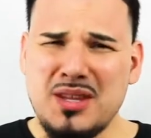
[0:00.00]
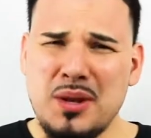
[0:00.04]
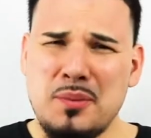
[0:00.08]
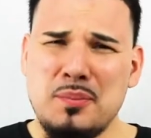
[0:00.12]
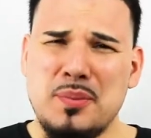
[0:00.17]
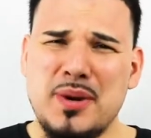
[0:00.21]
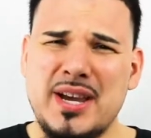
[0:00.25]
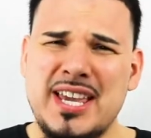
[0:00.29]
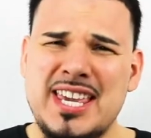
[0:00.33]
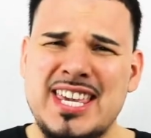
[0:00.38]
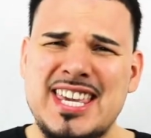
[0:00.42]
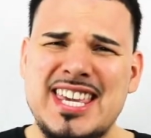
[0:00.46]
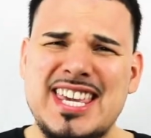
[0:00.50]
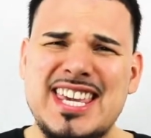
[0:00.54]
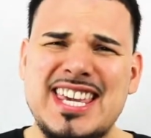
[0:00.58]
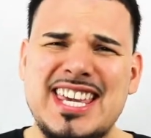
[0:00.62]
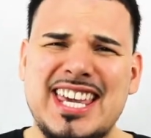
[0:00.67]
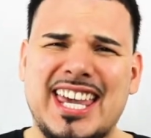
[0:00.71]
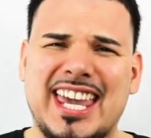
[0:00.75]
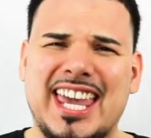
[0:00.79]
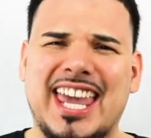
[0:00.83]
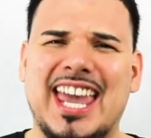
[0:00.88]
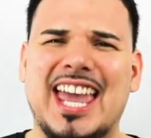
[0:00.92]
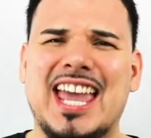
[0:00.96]
But
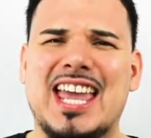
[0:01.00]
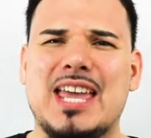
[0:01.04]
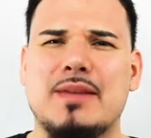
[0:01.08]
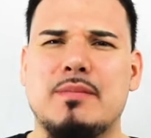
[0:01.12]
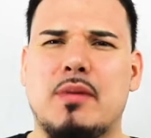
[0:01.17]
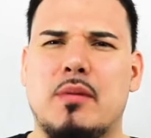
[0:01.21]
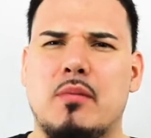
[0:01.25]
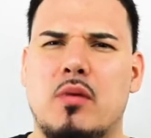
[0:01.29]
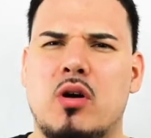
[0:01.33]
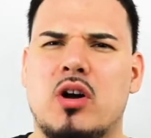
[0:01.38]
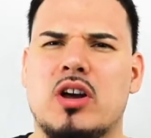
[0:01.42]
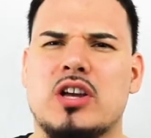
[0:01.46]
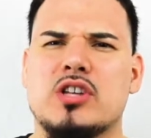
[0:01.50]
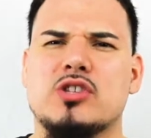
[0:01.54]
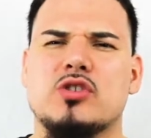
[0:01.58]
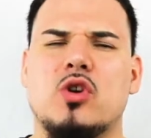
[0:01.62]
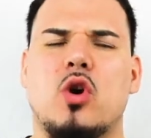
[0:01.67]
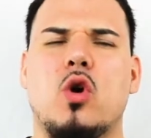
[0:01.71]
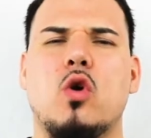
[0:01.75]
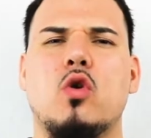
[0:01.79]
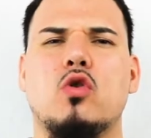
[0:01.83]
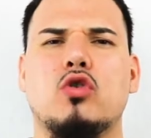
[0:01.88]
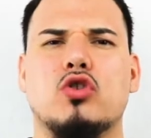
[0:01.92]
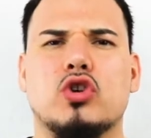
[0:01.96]
he came among
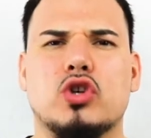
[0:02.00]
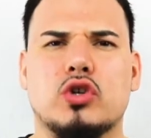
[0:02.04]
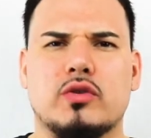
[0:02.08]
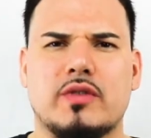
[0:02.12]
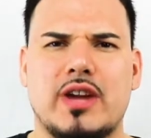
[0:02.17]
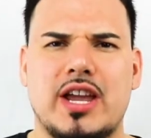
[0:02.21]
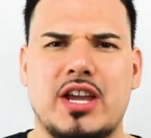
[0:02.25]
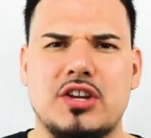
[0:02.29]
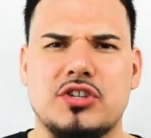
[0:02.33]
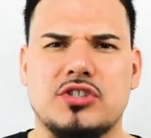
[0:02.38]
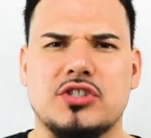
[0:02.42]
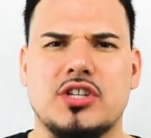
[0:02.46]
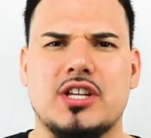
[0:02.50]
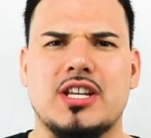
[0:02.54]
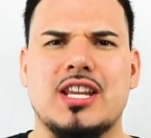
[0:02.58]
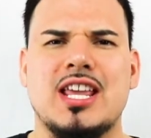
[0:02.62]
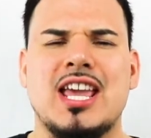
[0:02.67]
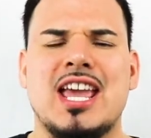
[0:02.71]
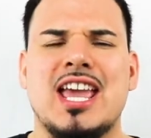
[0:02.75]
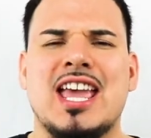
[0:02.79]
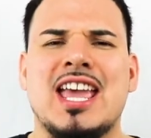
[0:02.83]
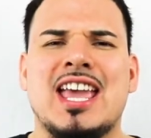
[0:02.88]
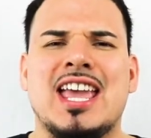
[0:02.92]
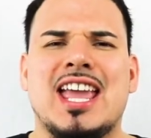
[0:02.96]
his own
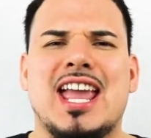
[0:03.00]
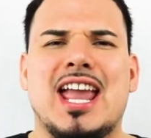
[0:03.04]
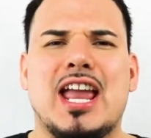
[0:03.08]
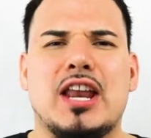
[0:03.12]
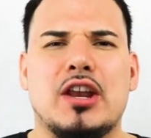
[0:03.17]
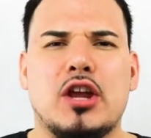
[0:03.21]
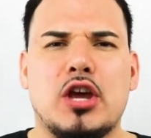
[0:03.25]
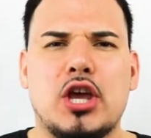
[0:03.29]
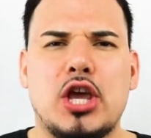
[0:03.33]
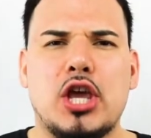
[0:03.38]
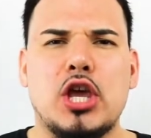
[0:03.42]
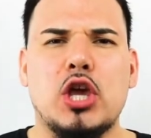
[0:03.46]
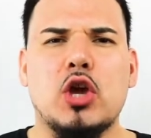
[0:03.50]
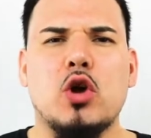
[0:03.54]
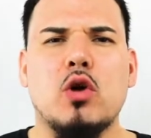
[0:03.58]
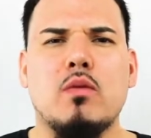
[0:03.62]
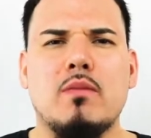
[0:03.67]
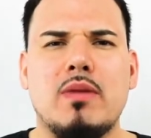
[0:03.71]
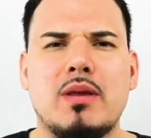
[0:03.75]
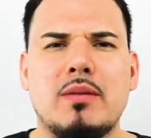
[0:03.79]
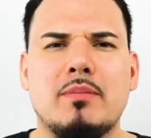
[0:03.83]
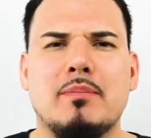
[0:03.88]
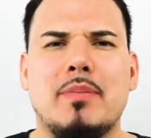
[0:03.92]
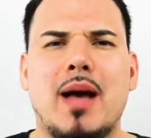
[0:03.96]
creation in a
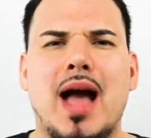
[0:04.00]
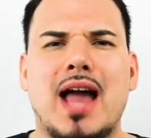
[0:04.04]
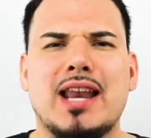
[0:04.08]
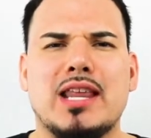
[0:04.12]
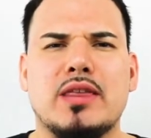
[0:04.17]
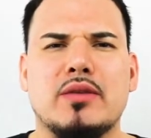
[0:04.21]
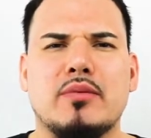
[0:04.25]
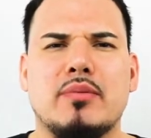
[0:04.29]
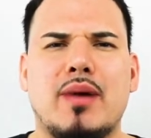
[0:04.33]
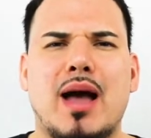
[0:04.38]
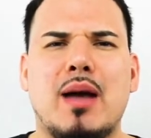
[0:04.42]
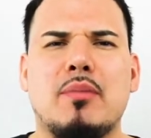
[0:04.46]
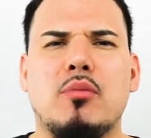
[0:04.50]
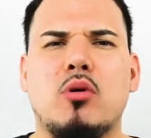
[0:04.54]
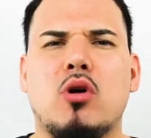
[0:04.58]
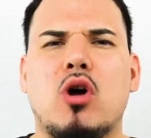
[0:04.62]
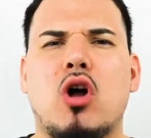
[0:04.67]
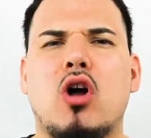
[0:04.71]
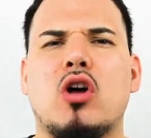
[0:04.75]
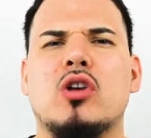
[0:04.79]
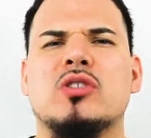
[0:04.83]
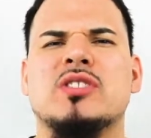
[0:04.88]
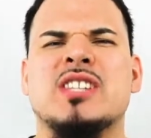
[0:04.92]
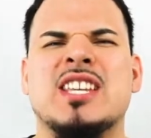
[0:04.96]
human body. The Bible
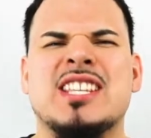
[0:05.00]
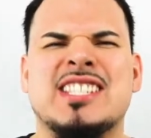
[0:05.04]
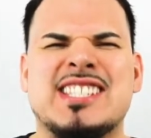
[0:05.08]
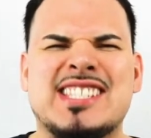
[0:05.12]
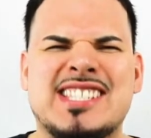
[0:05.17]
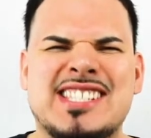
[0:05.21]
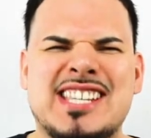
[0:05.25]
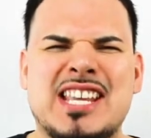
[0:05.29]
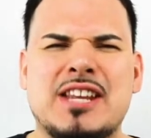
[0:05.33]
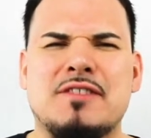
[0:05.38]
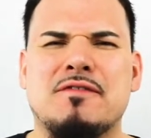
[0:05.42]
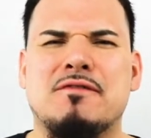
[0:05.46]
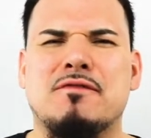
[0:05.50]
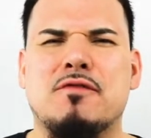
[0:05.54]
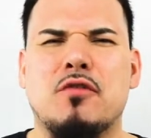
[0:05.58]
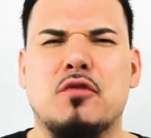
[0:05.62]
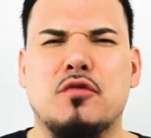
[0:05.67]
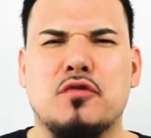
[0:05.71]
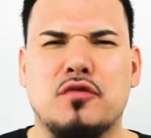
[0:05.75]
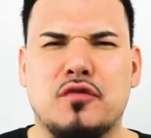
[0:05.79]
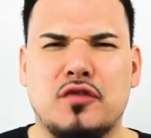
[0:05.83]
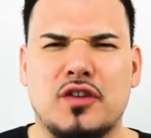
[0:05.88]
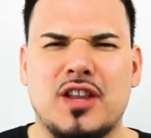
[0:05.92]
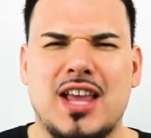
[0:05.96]
calls it
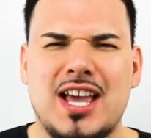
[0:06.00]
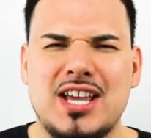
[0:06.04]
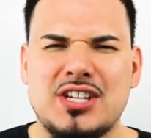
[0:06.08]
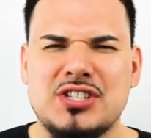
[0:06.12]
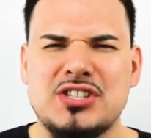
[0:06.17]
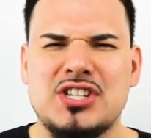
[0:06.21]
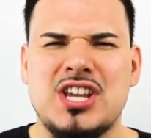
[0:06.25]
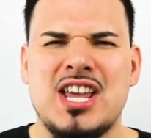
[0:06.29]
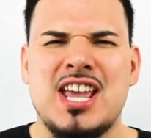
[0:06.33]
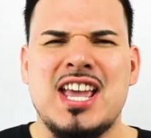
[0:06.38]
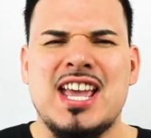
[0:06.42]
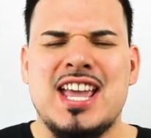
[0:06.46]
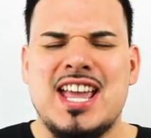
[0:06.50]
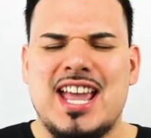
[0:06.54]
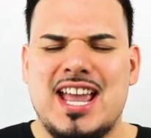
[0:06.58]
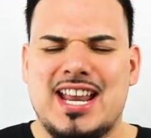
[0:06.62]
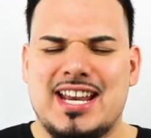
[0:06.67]
sinful flesh.